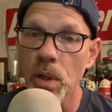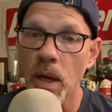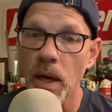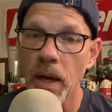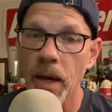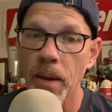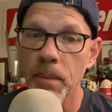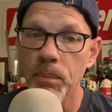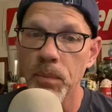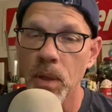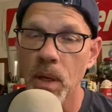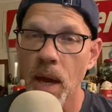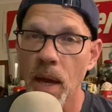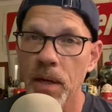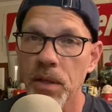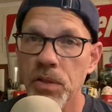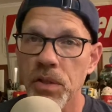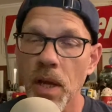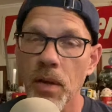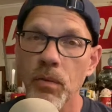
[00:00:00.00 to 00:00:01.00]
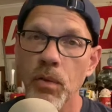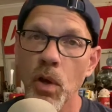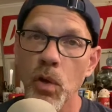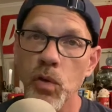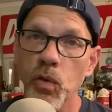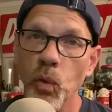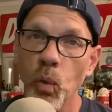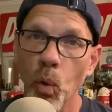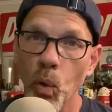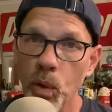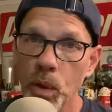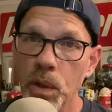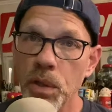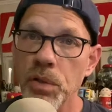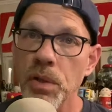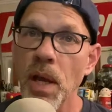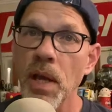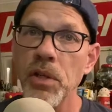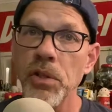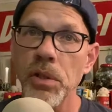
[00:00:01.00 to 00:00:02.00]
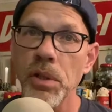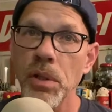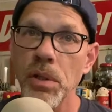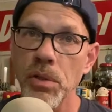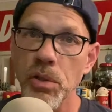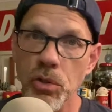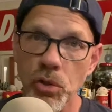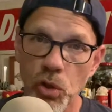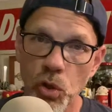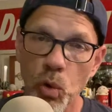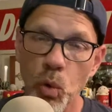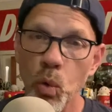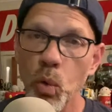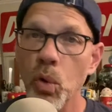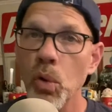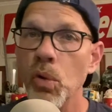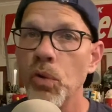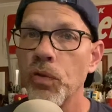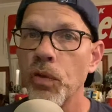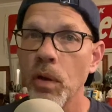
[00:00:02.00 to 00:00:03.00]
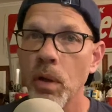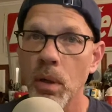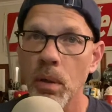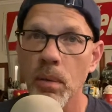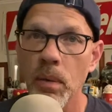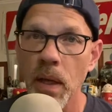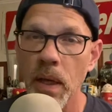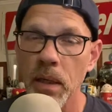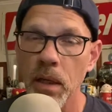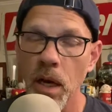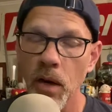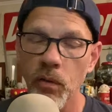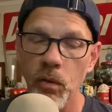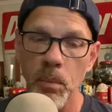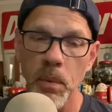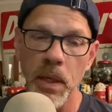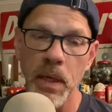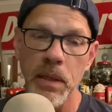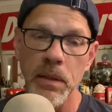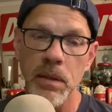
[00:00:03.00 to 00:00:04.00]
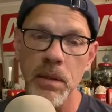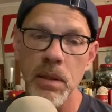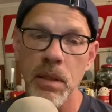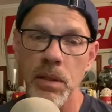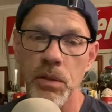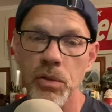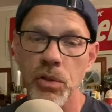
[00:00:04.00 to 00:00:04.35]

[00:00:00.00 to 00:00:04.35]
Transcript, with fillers: Um, you kind of save those for organizations and schools and, and government entities.